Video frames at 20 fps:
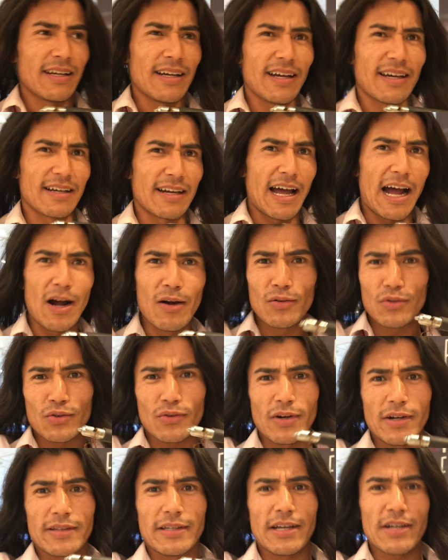and
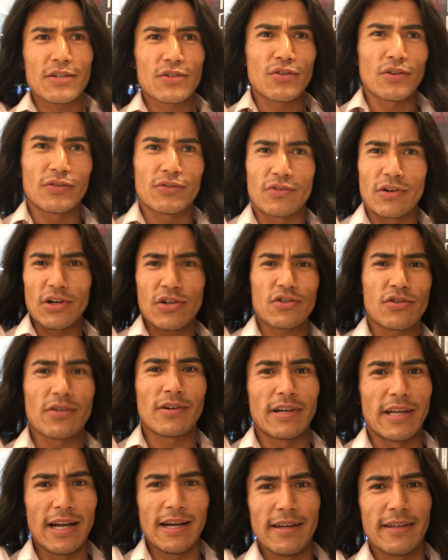outright
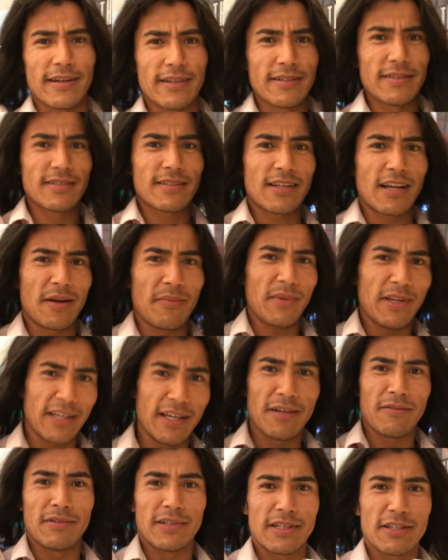extraterrestrial aliens coming
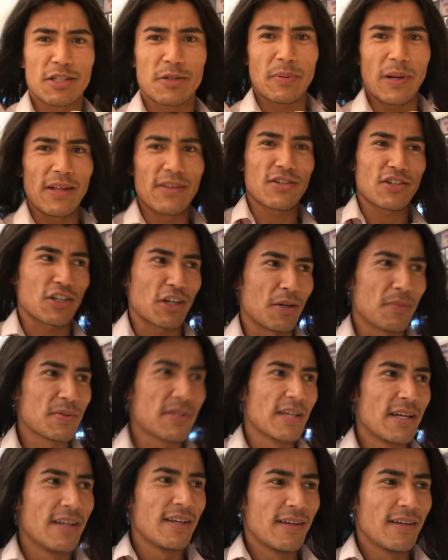in with the spaceships,